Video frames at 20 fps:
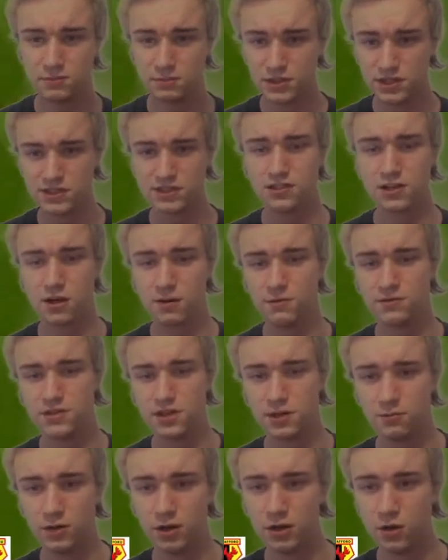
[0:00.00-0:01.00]
then please comment
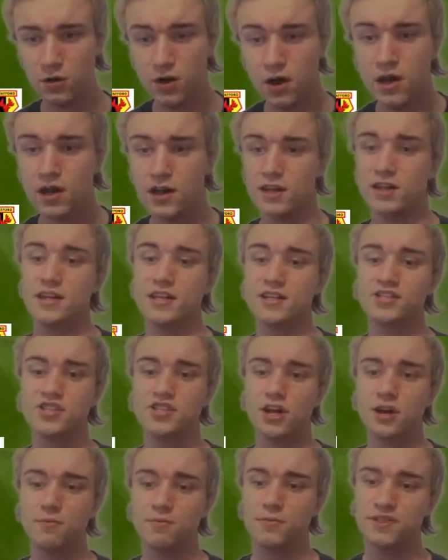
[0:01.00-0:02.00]
down below. And let's
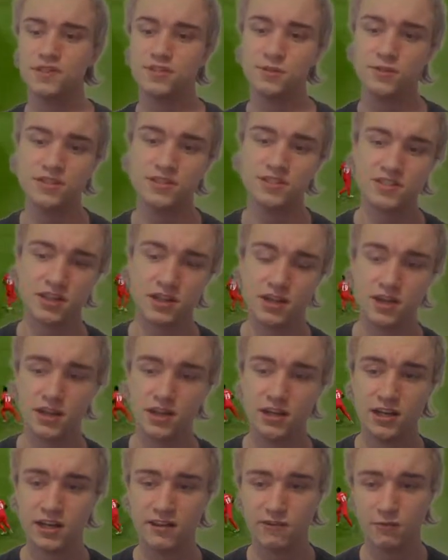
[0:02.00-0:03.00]
jump into this
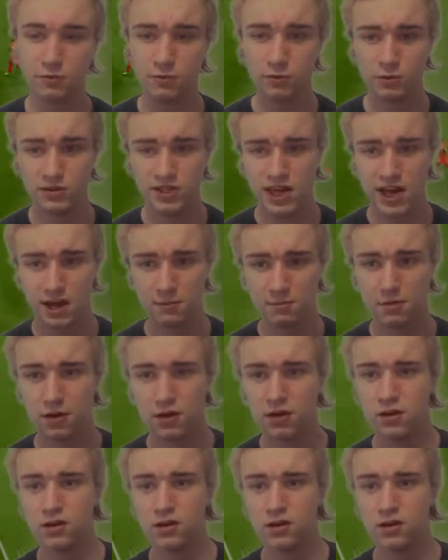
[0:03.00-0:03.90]
Liverpool game.